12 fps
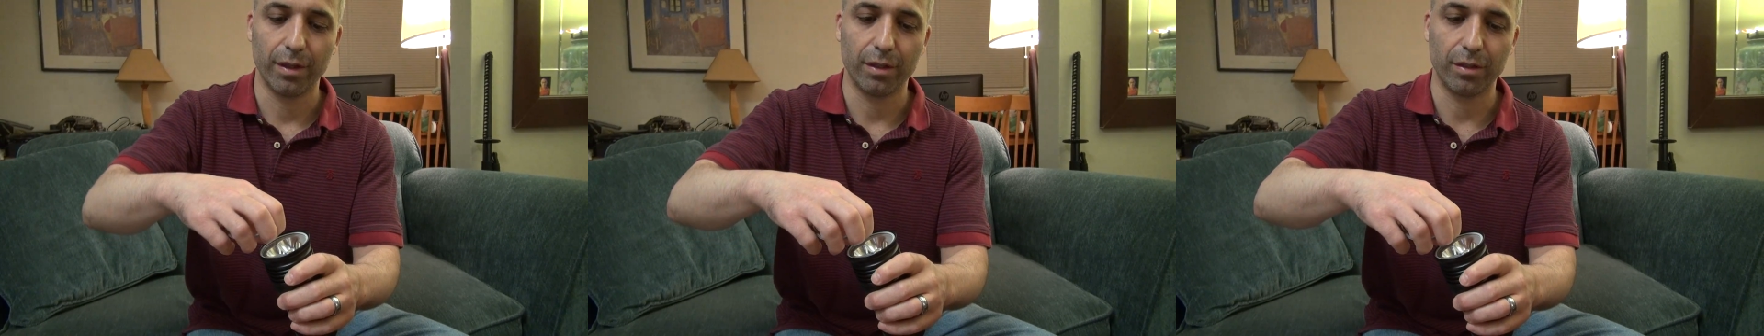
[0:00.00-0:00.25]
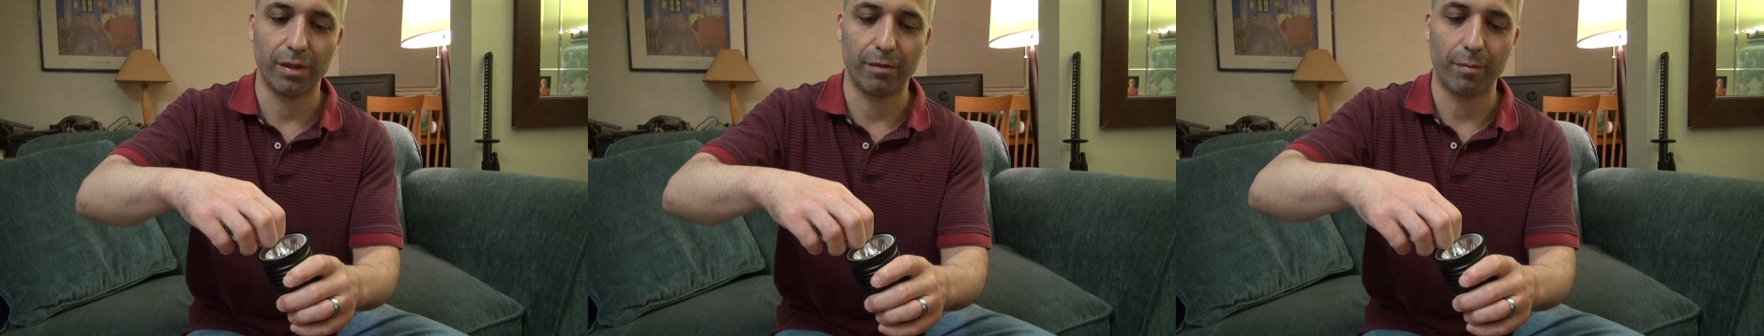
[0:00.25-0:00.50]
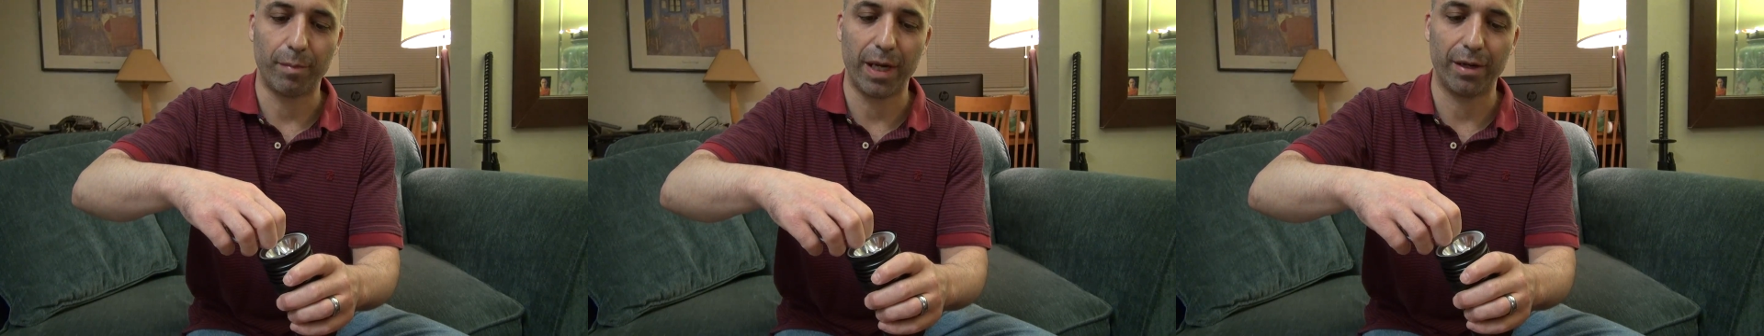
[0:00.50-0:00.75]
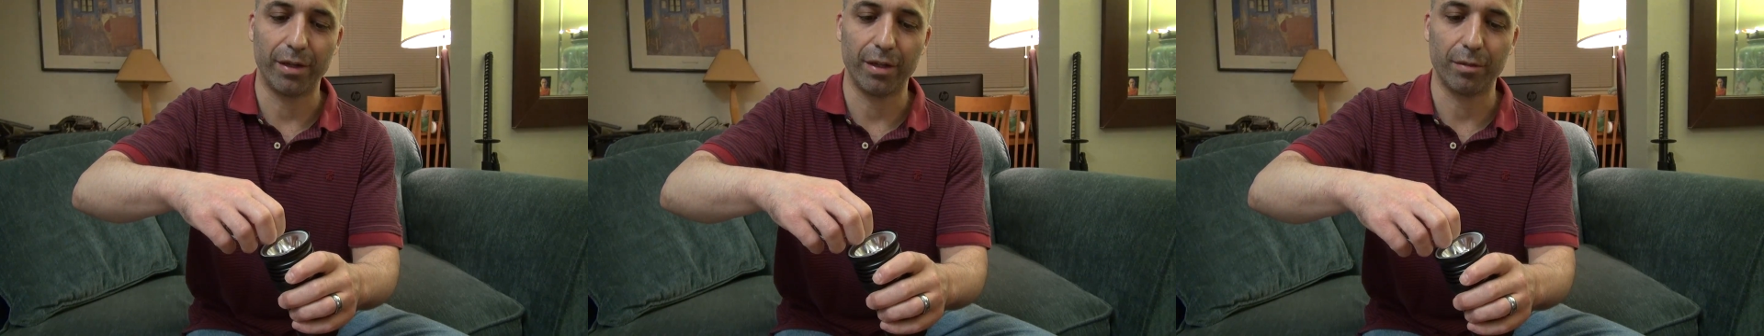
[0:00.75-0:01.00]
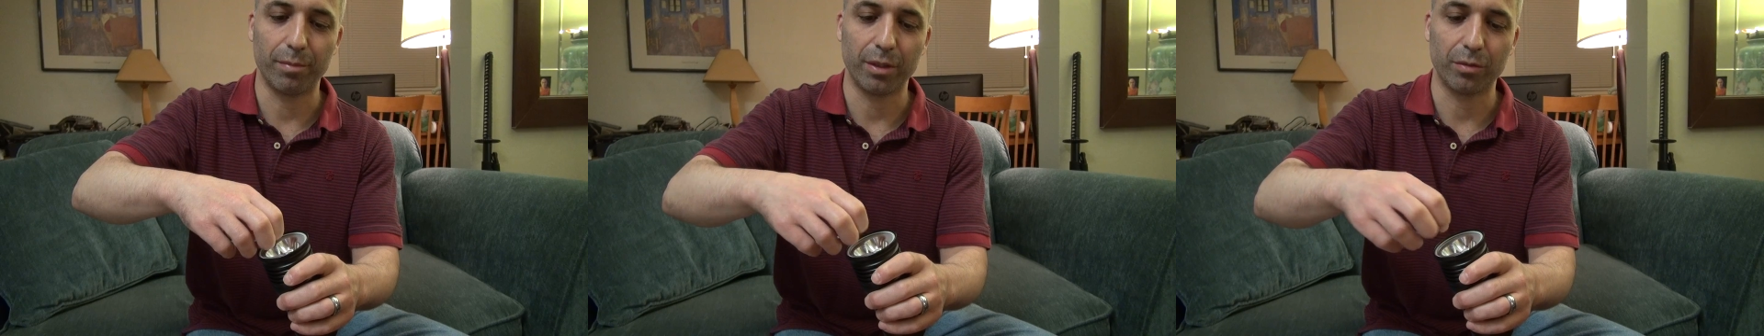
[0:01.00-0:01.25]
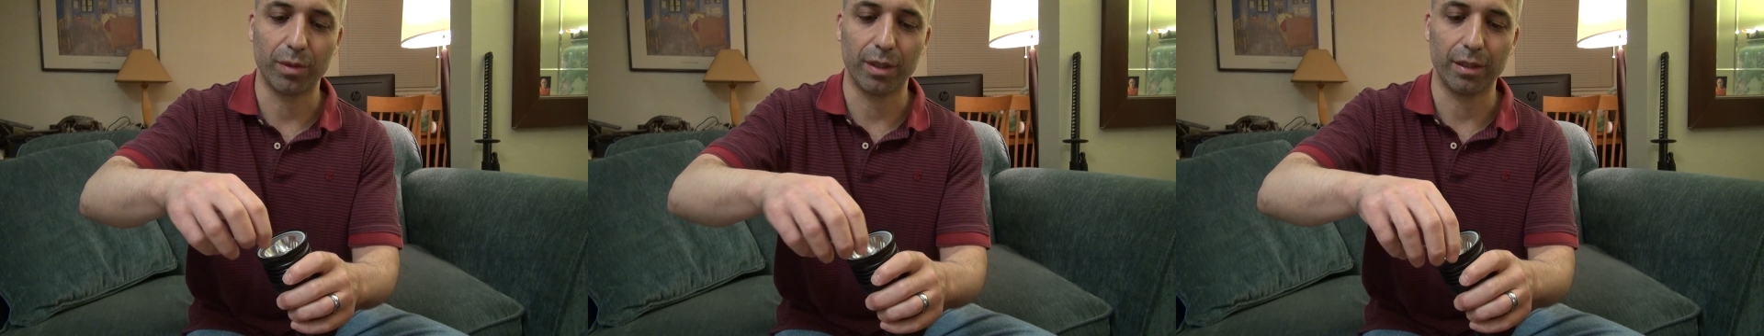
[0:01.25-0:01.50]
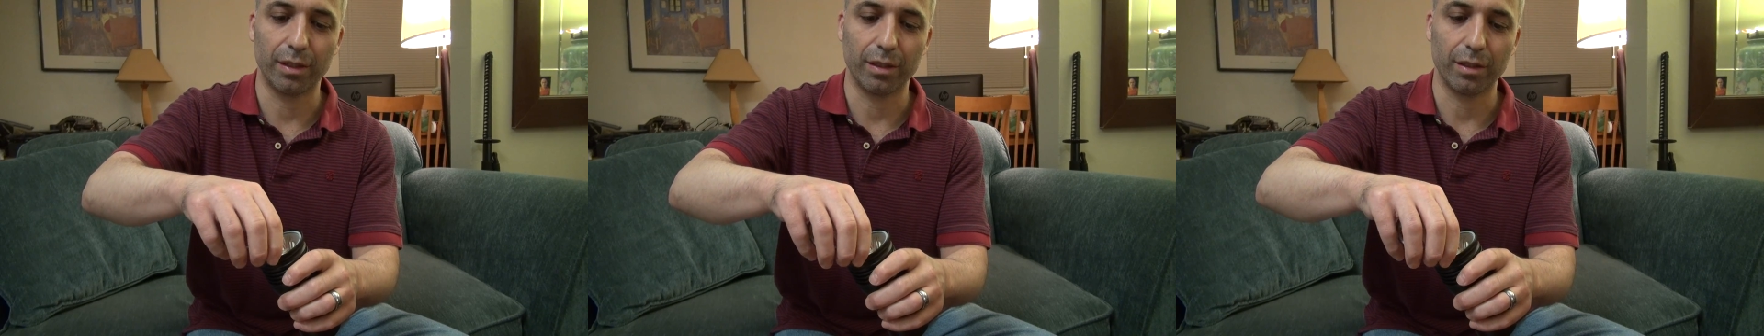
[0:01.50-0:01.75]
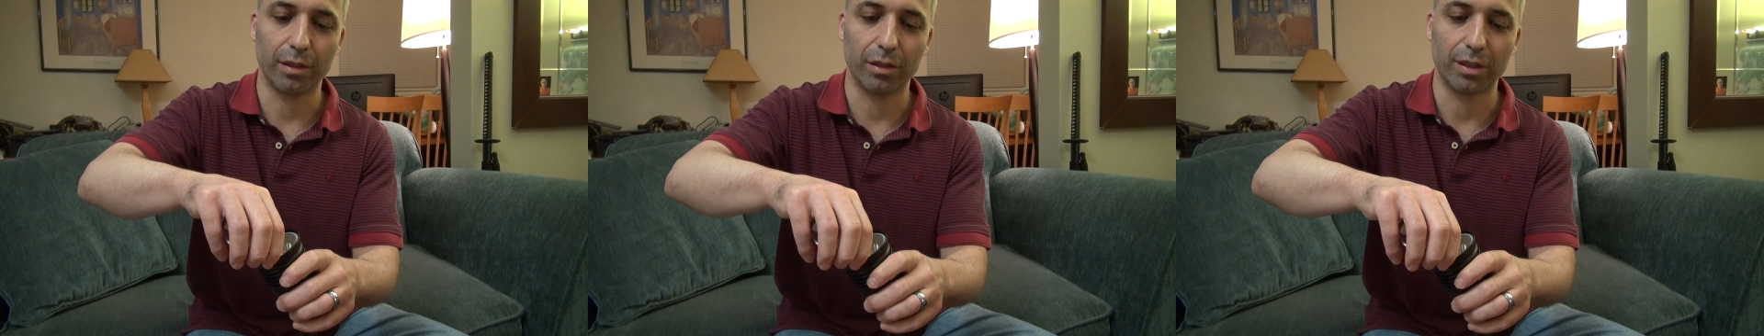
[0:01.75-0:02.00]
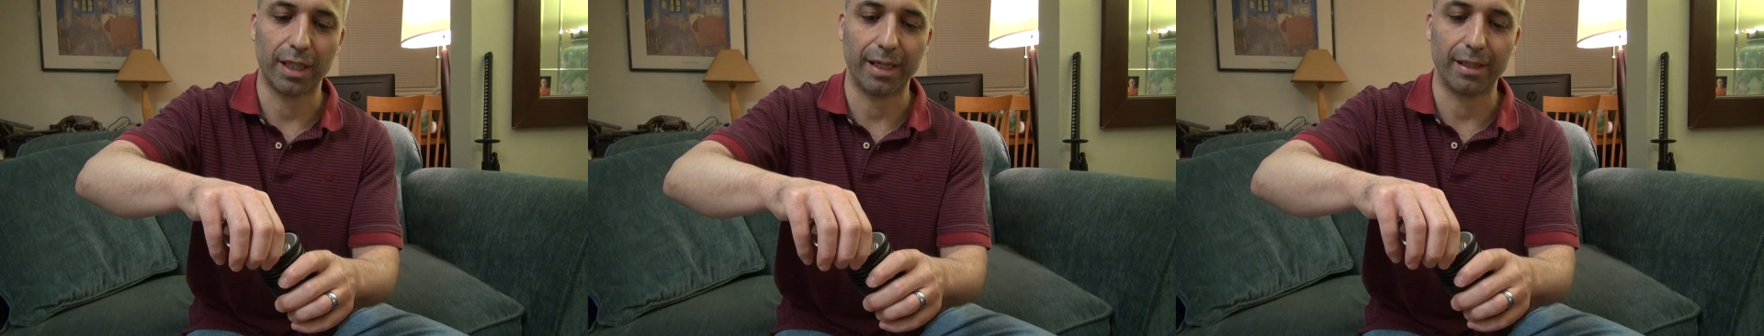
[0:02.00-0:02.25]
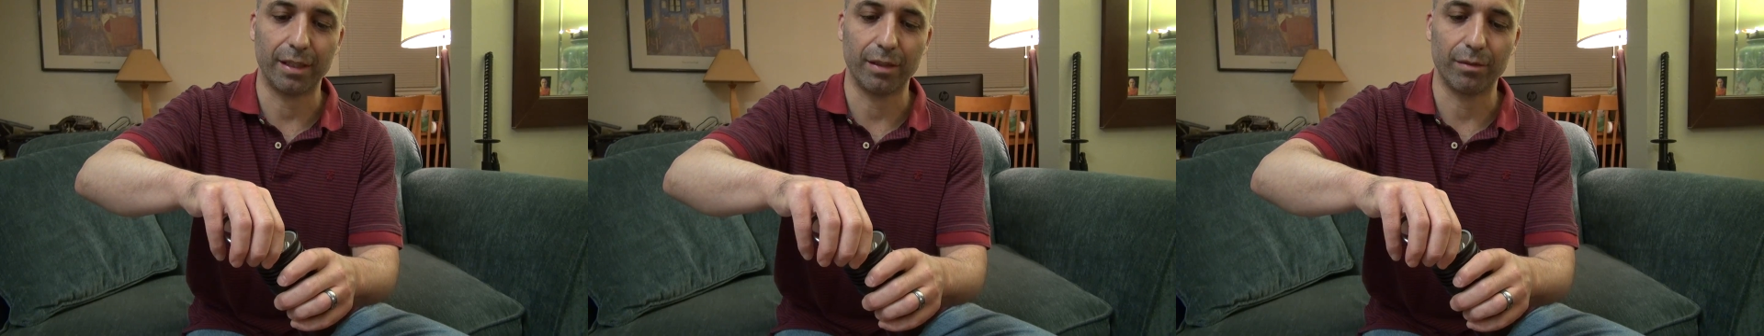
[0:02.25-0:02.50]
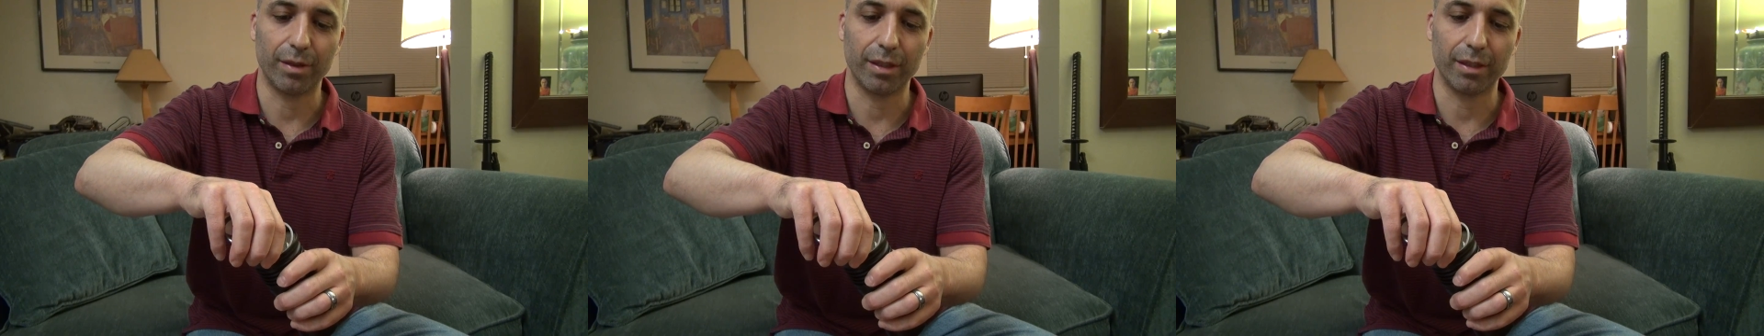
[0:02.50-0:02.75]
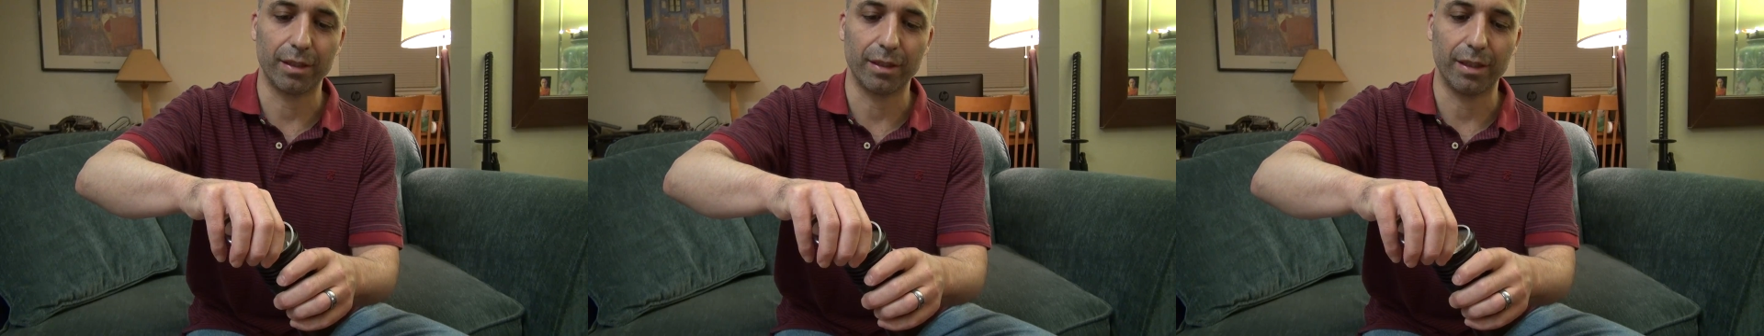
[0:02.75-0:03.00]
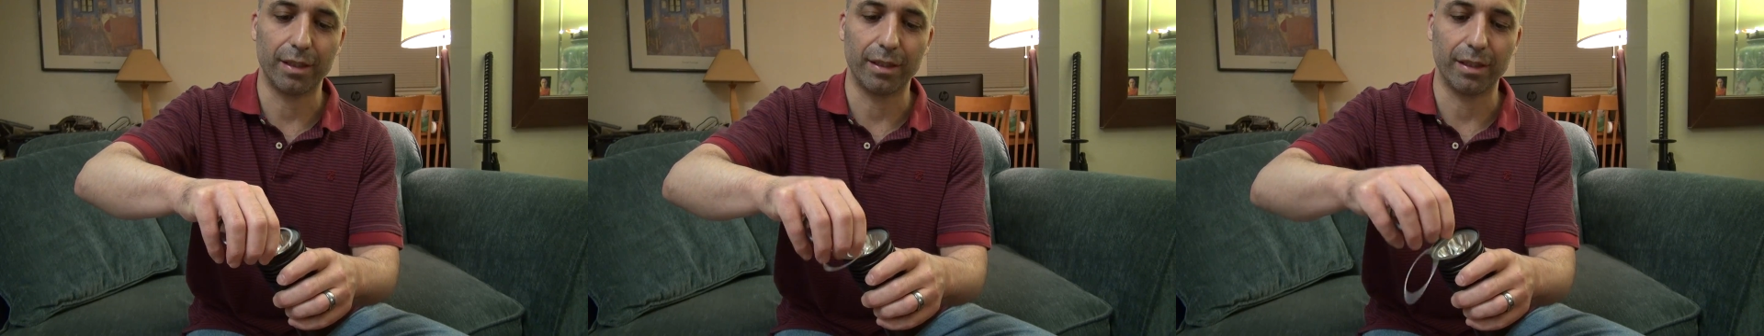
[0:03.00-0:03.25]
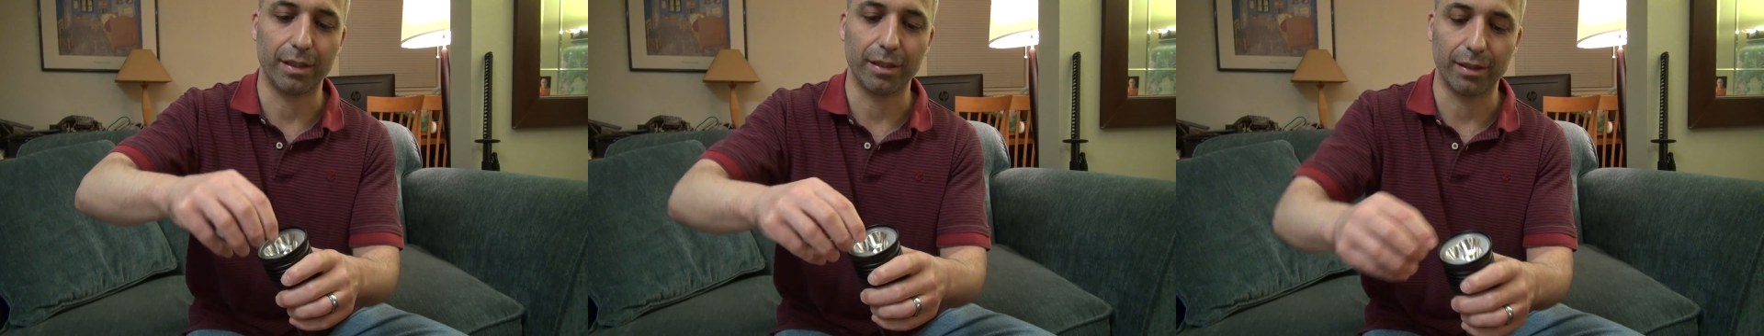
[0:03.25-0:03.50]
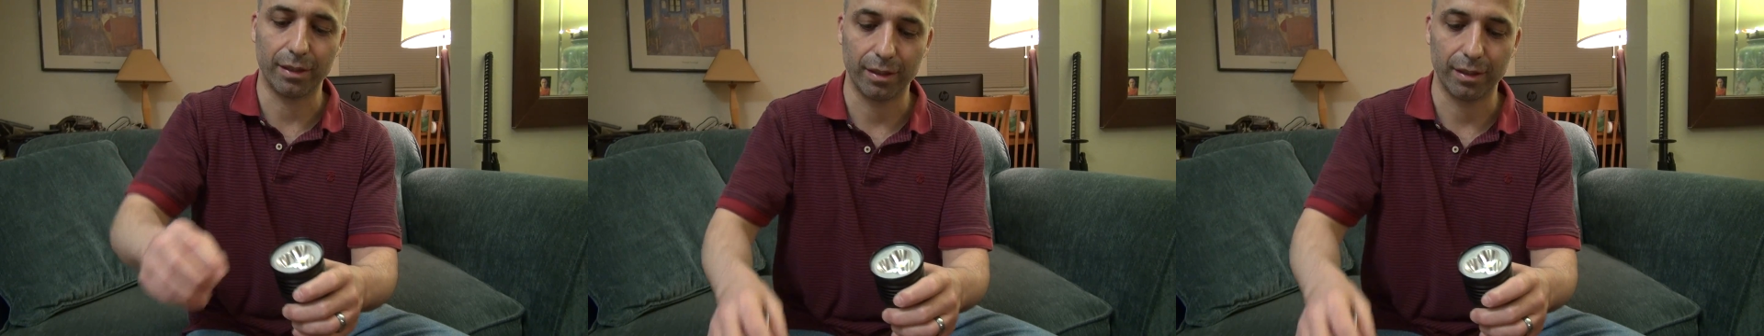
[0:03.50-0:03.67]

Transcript: You have a barrier between your tightening ring and the